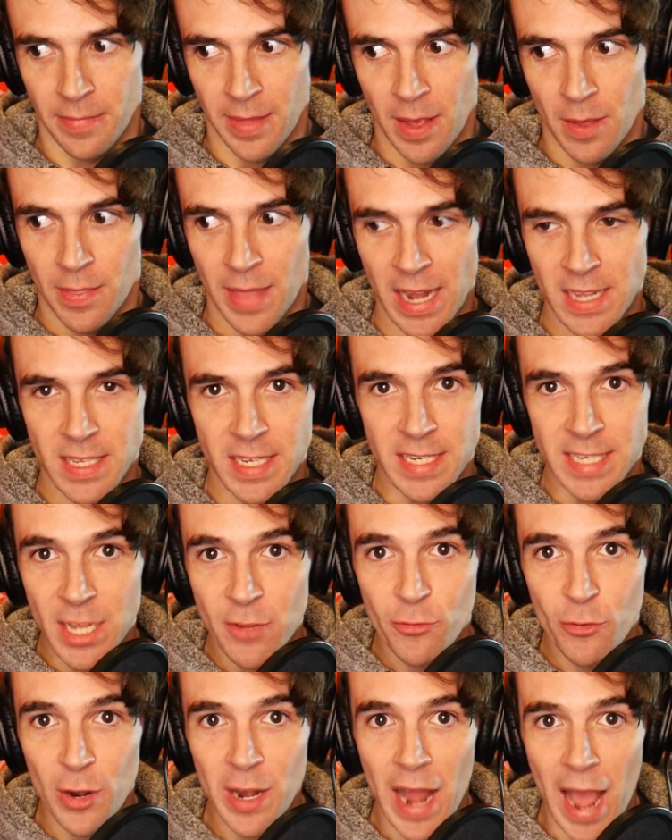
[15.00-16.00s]
that's a
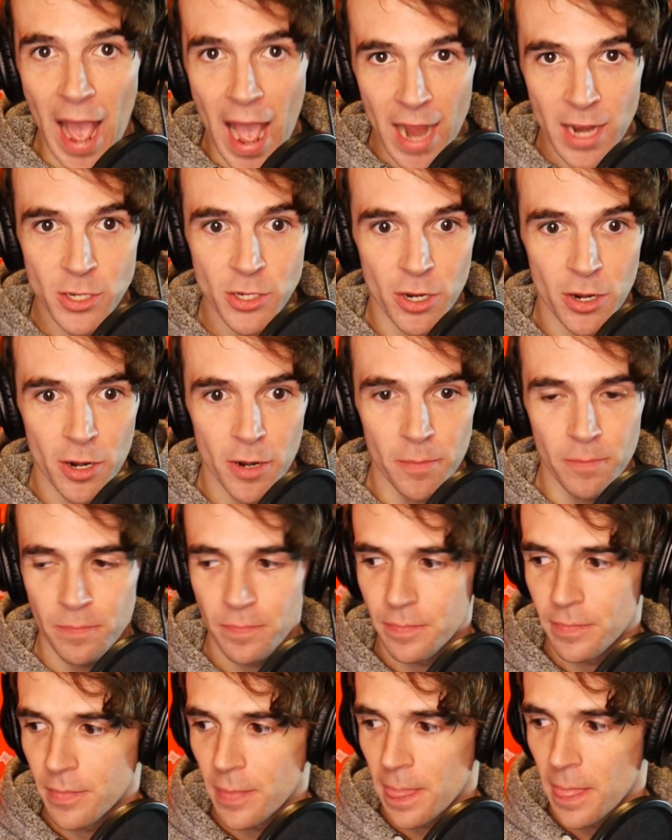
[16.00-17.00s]
different actor,
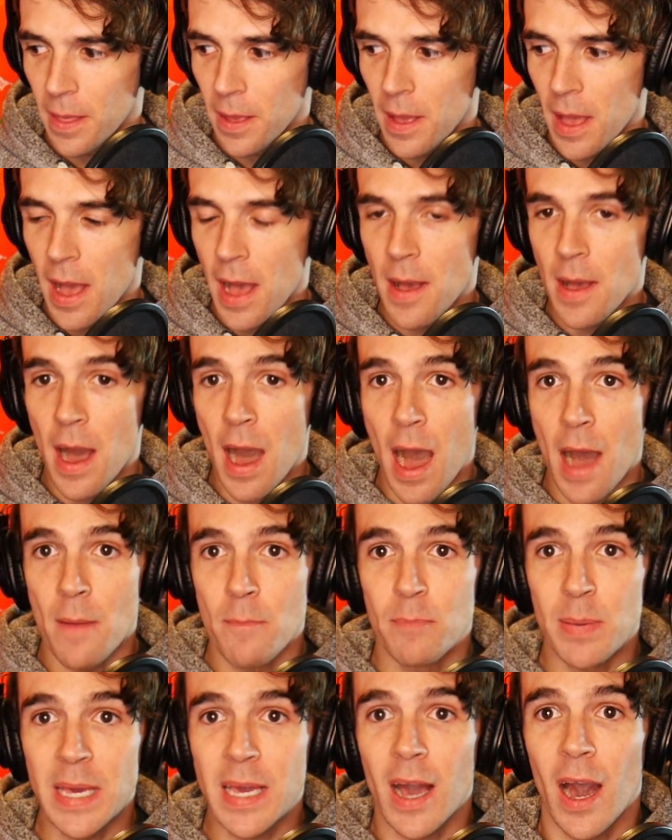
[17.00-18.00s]

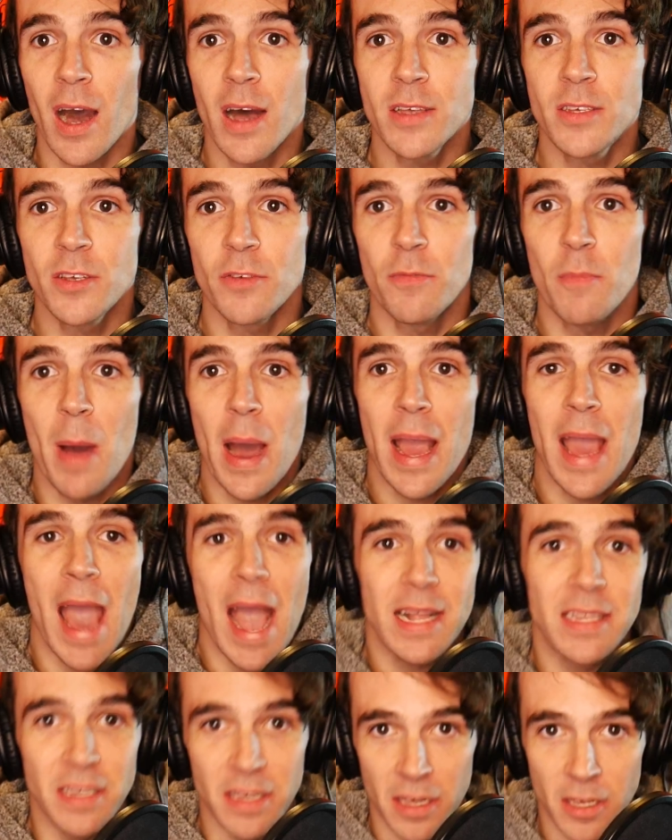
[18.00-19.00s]
because of my
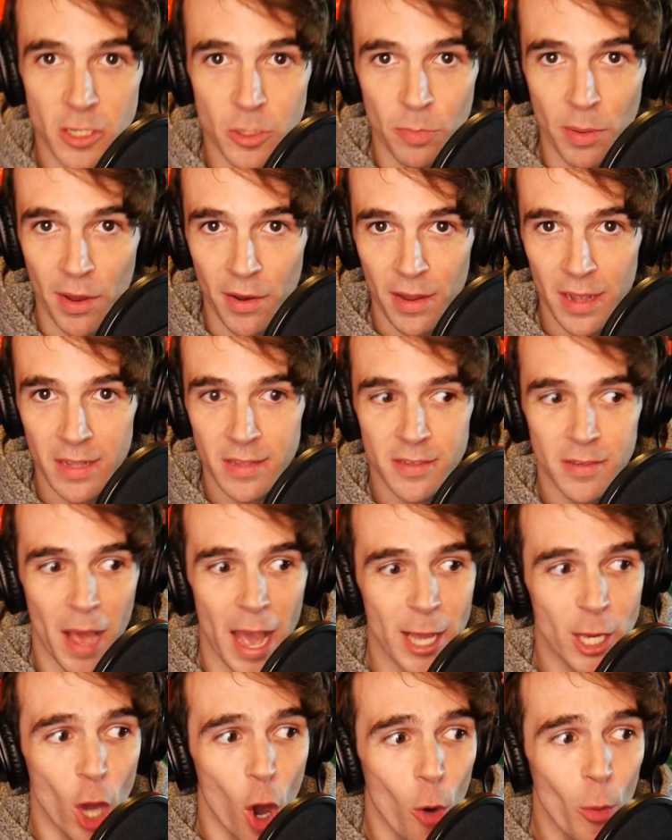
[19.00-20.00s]
acting experience,
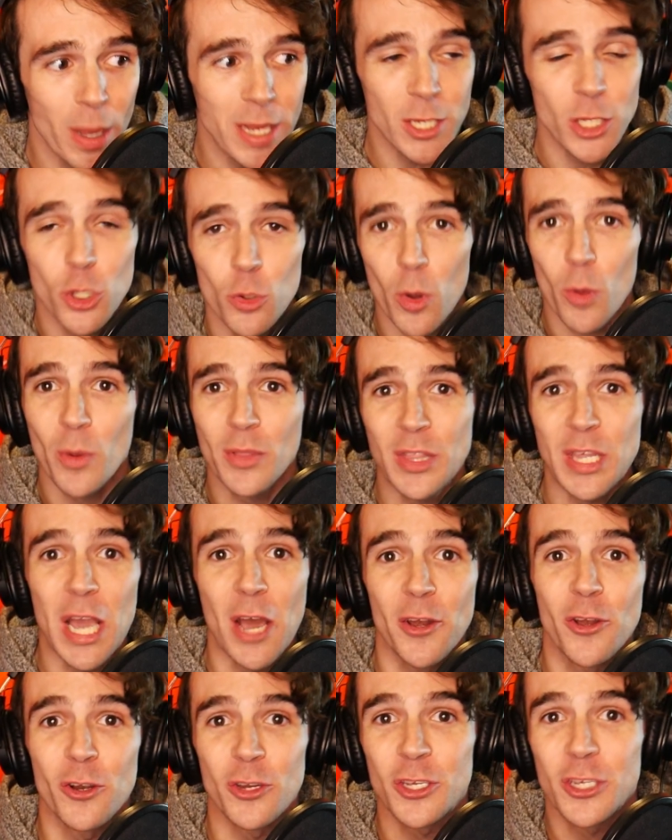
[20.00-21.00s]
I go into it with the
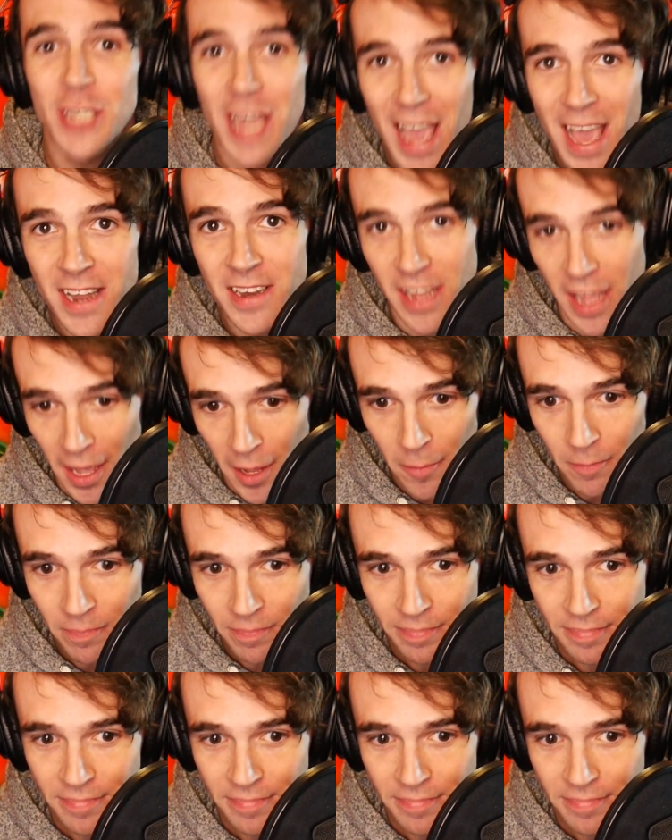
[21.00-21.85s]
understanding